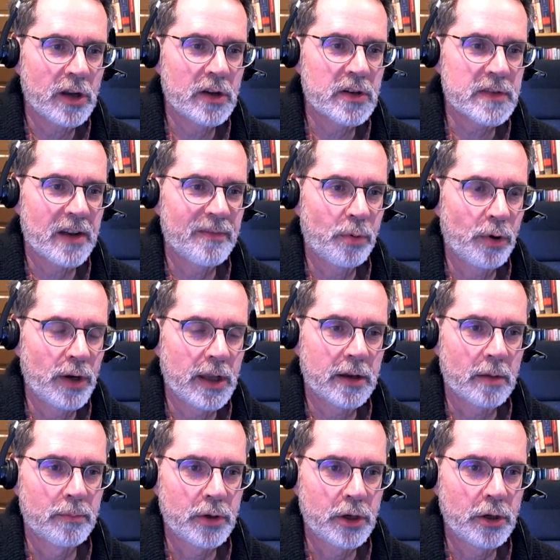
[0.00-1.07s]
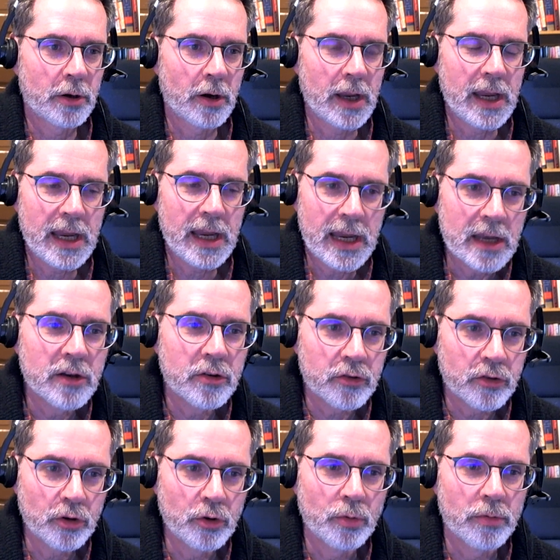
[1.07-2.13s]
instead of putting a computer
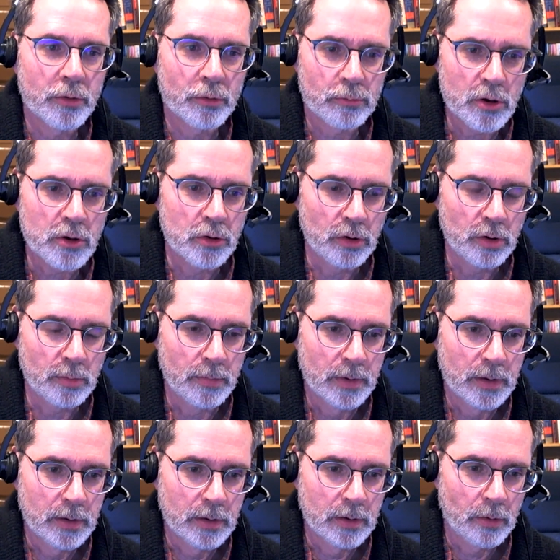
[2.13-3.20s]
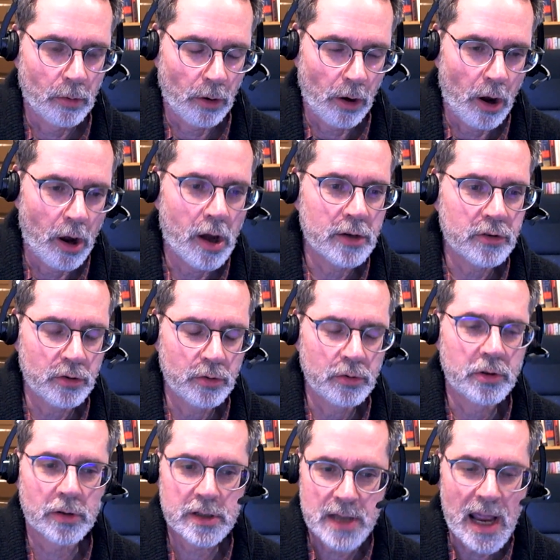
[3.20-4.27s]
into the room or onto
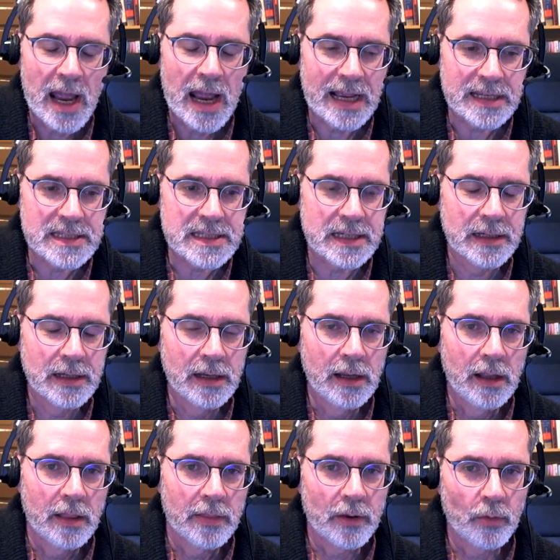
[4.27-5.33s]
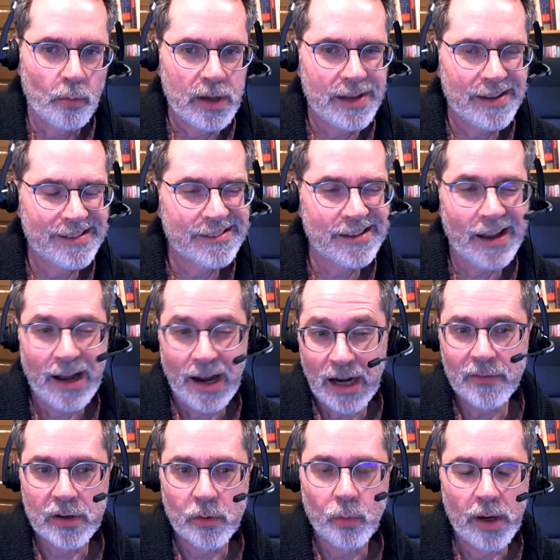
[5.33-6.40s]
your desk, that we in
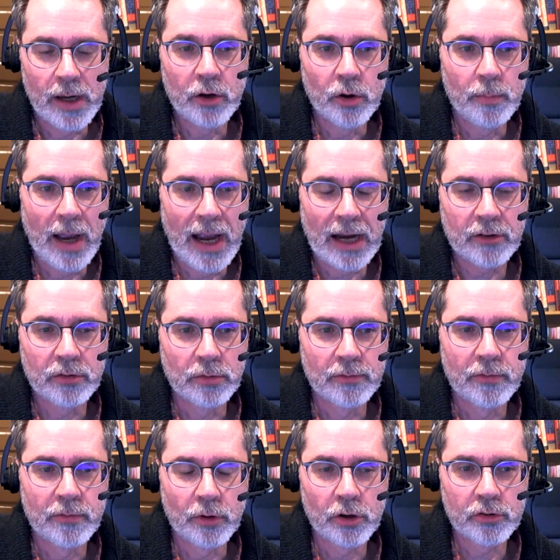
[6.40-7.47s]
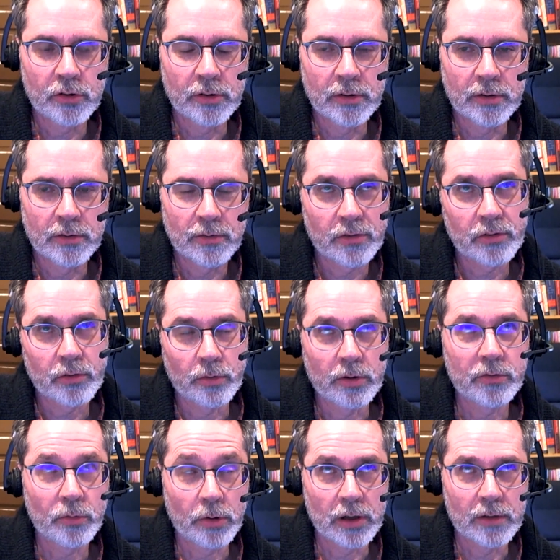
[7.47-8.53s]
a way go back to a version,
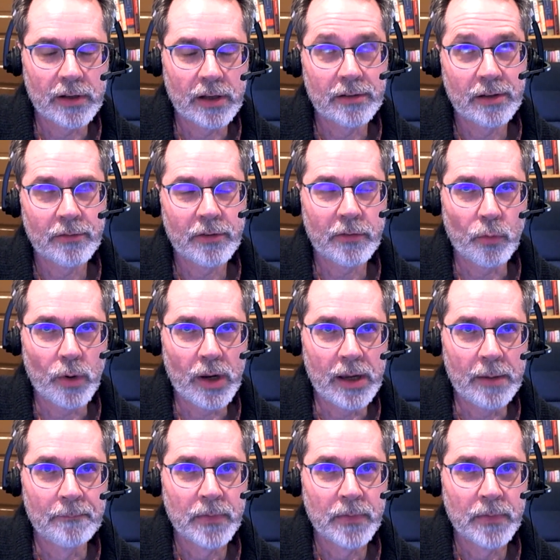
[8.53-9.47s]
sort of in a different way,